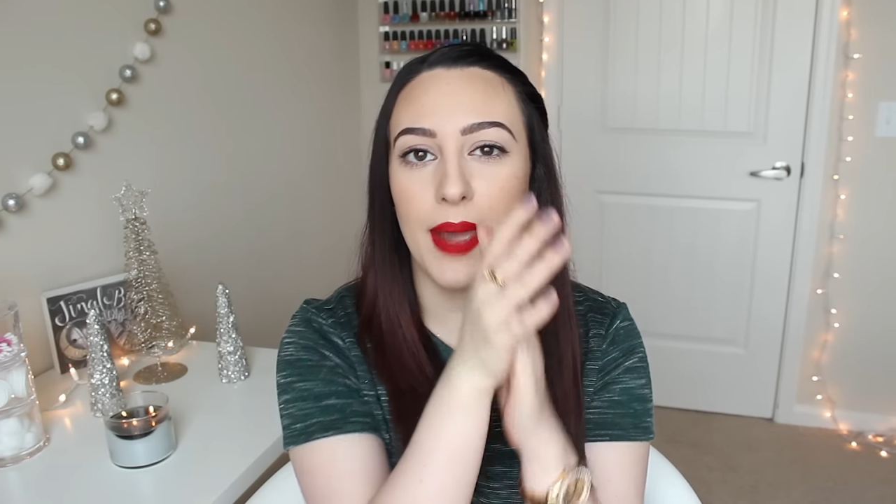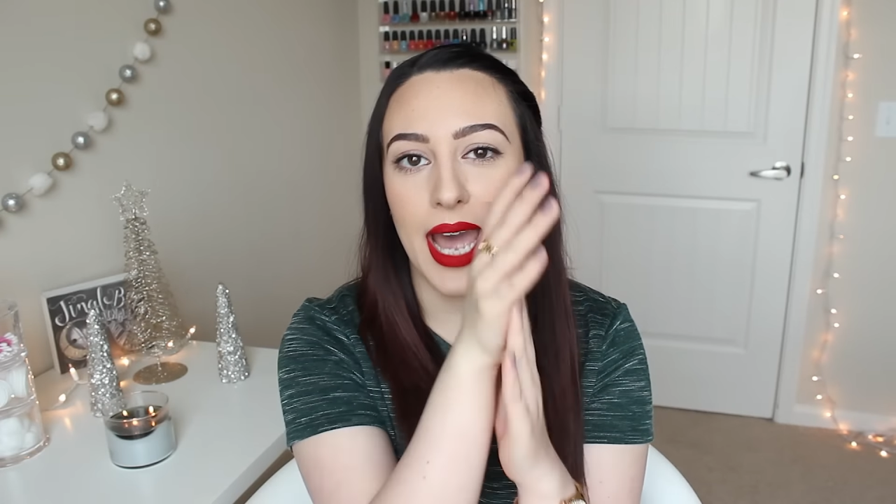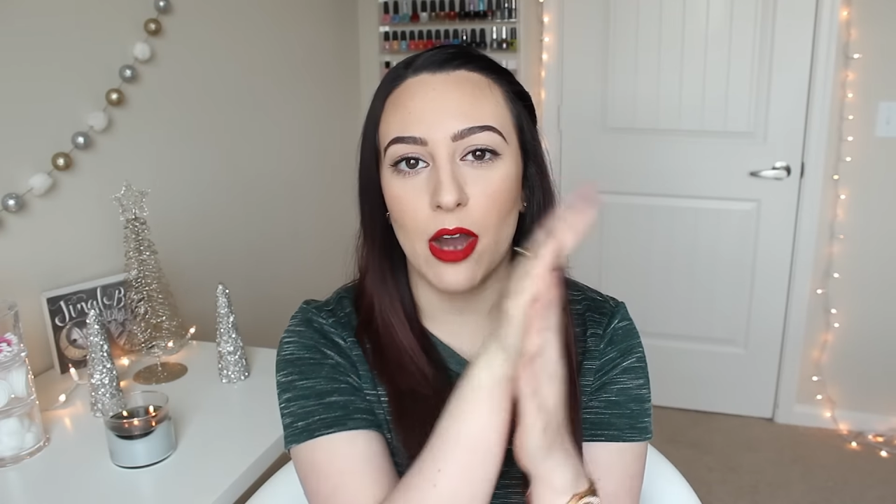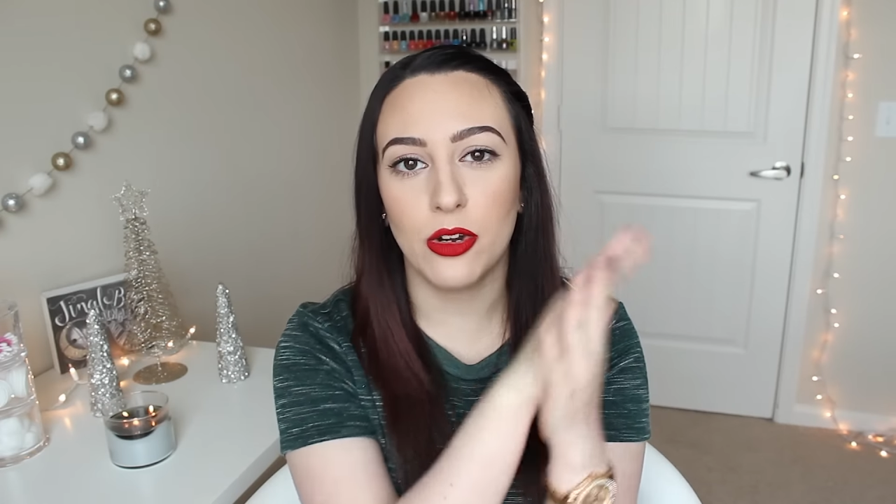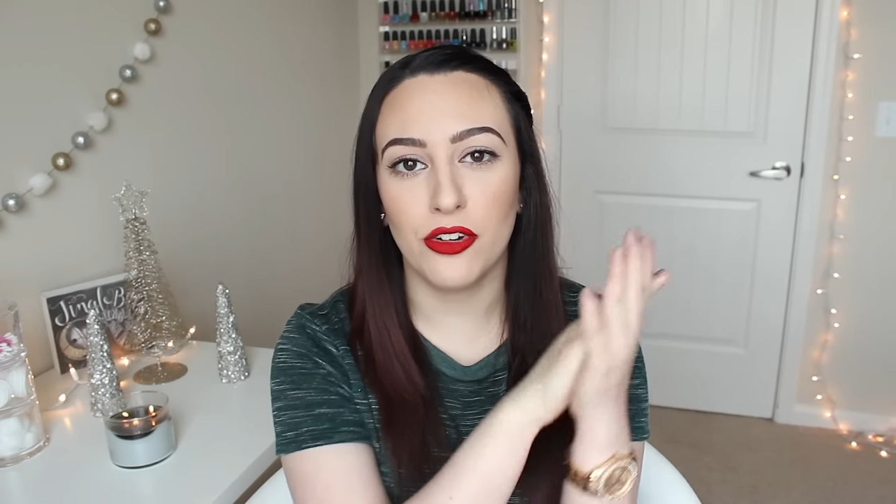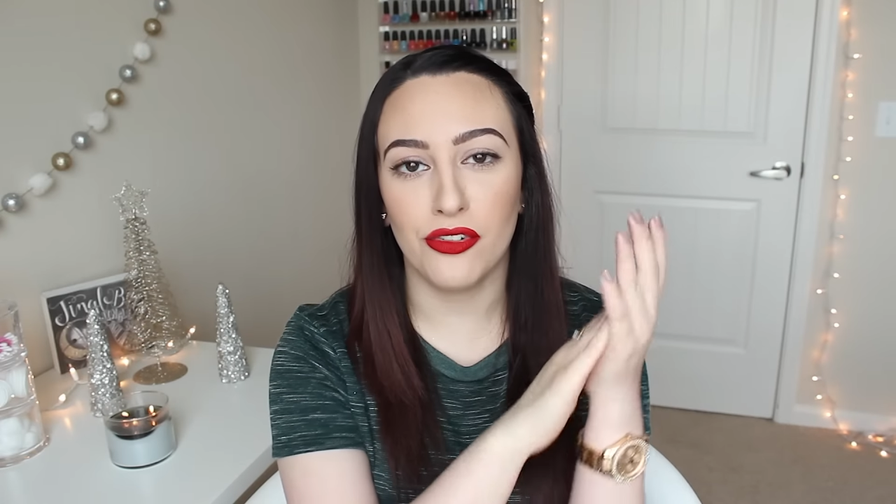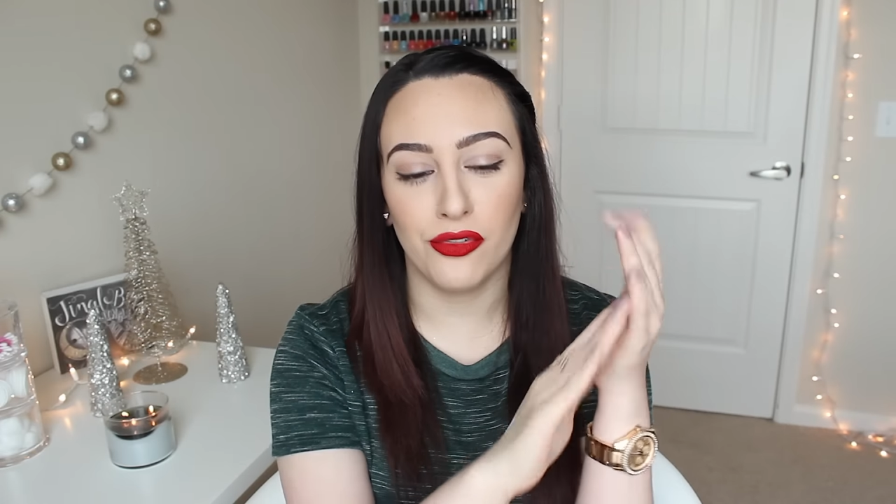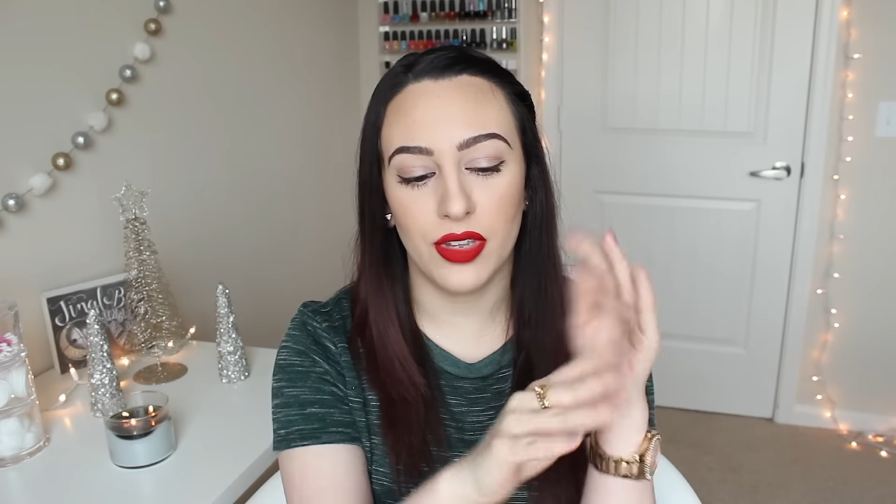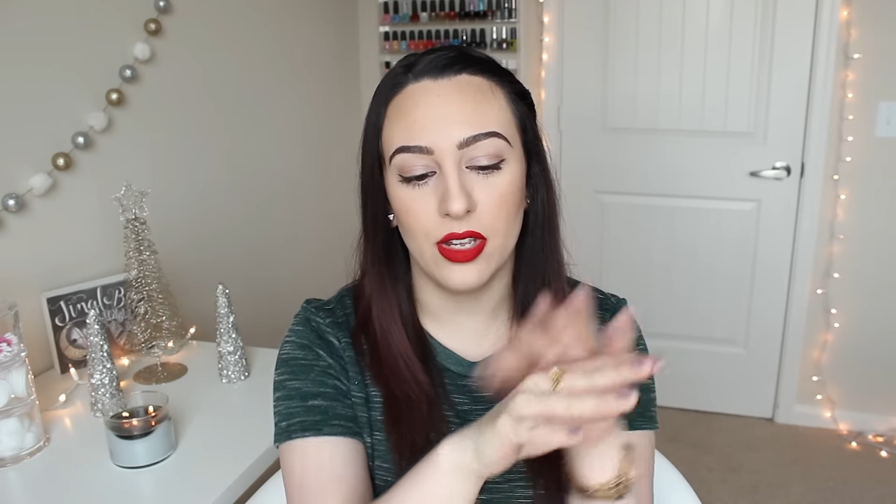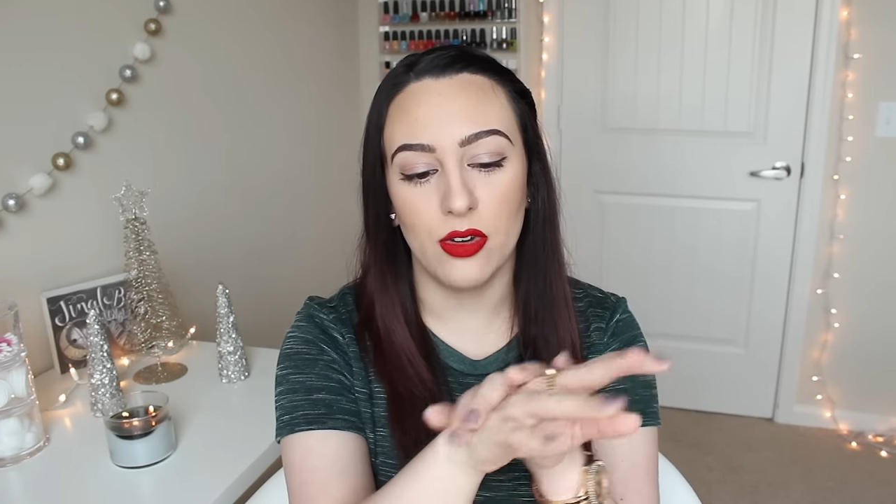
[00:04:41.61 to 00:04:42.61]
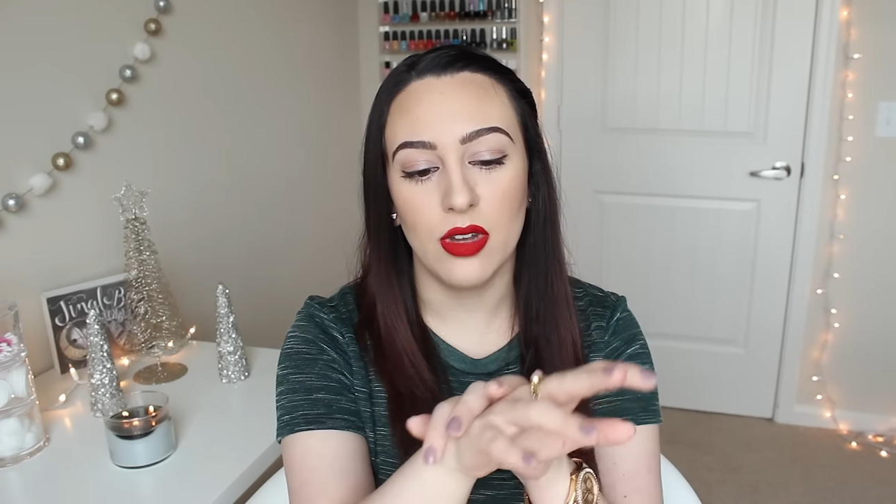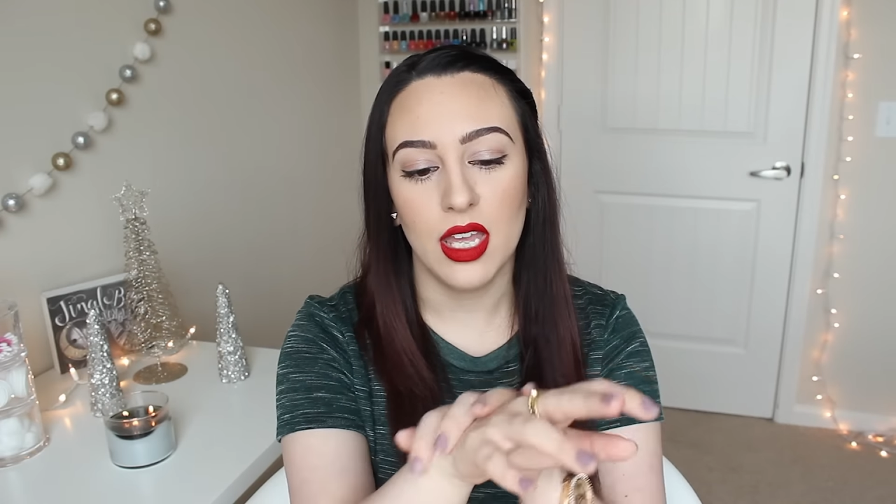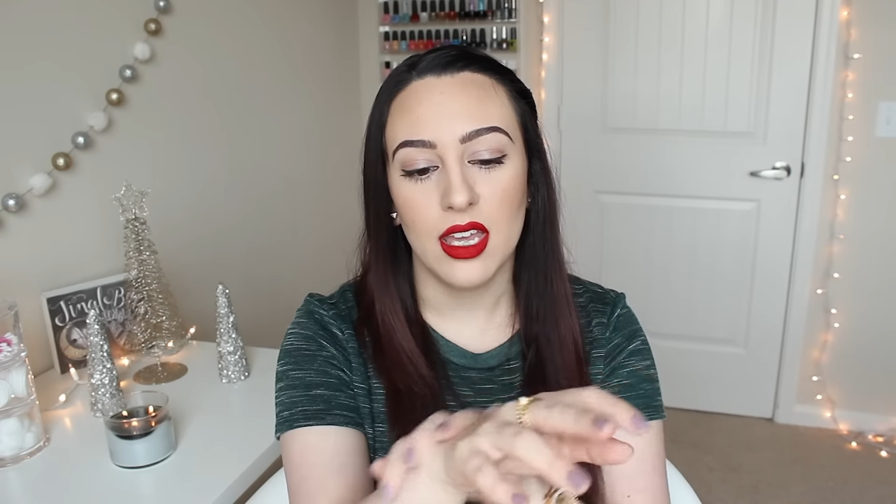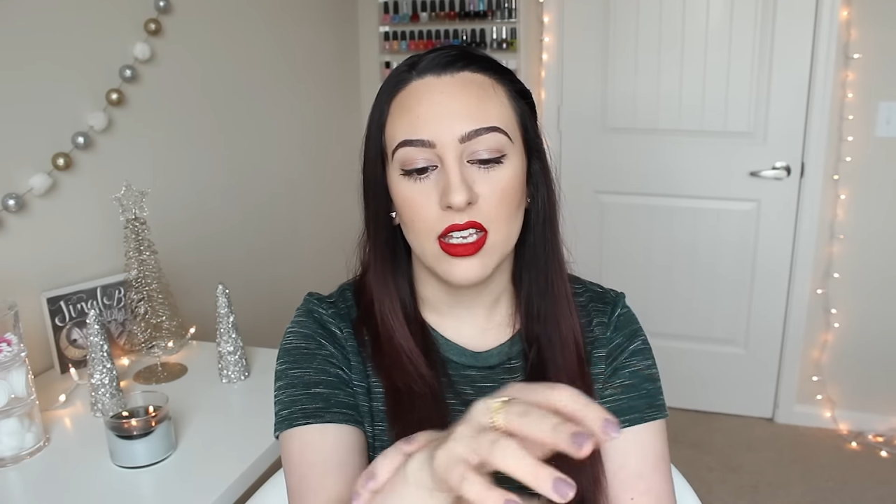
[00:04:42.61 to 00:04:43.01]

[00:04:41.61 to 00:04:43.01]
powder feel.